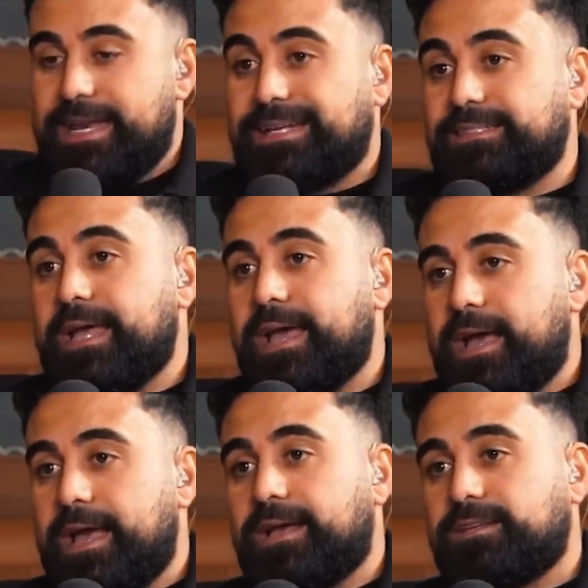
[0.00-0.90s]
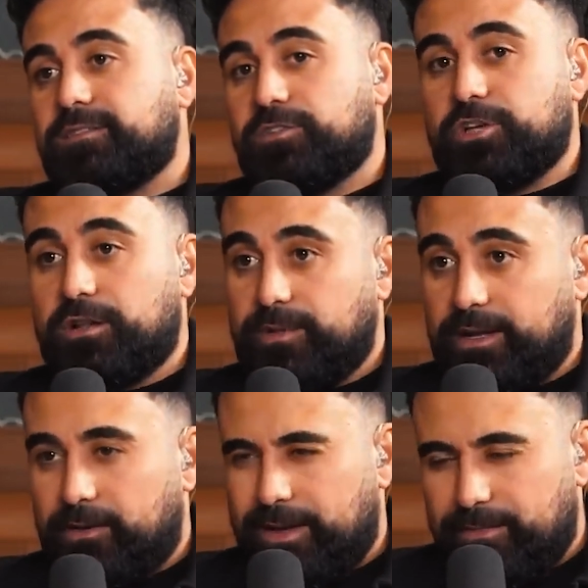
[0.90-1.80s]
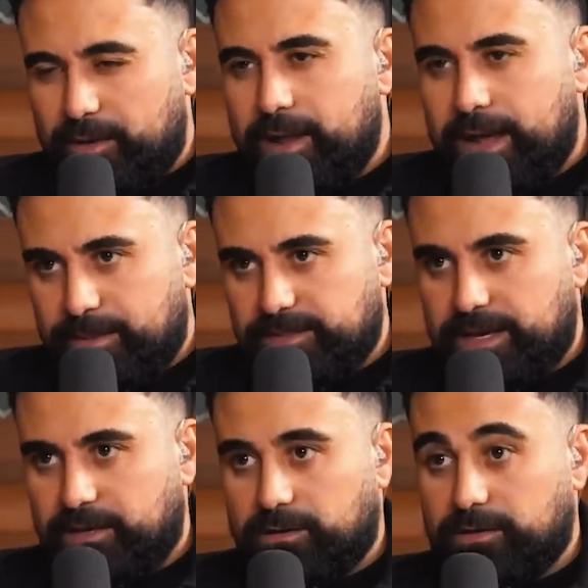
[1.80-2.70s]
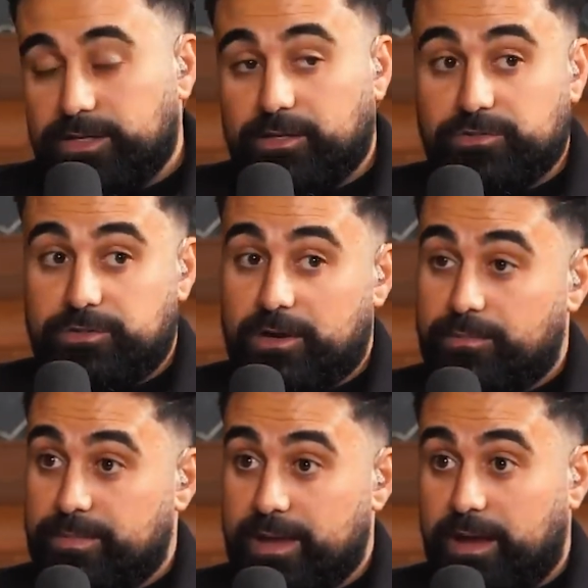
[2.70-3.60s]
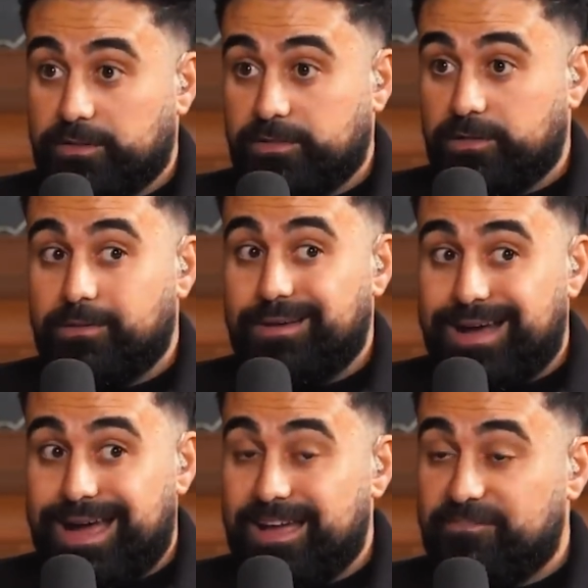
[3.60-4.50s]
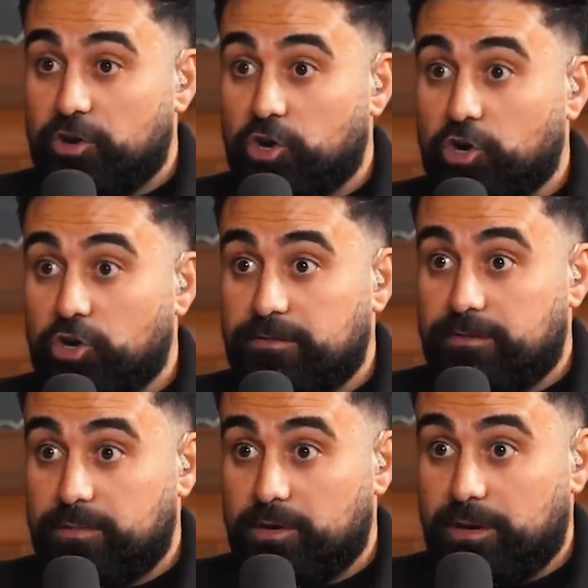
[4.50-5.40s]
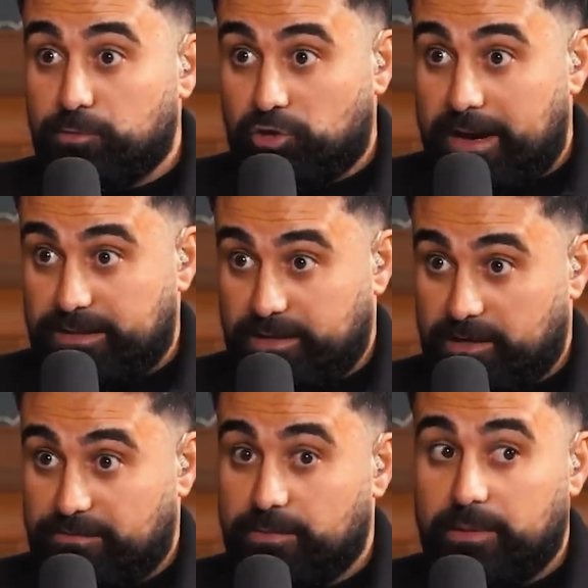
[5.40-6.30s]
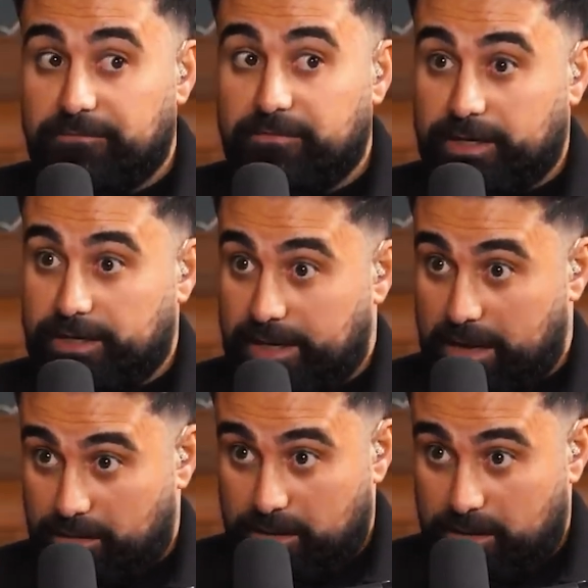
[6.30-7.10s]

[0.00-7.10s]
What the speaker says: next day, I asked the gentleman, I go, hey, man, what happened to that girl? He goes, dude, I'm going to be honest with you. I haven't heard from her, and I'm trying to hear from her. I'm freaking out.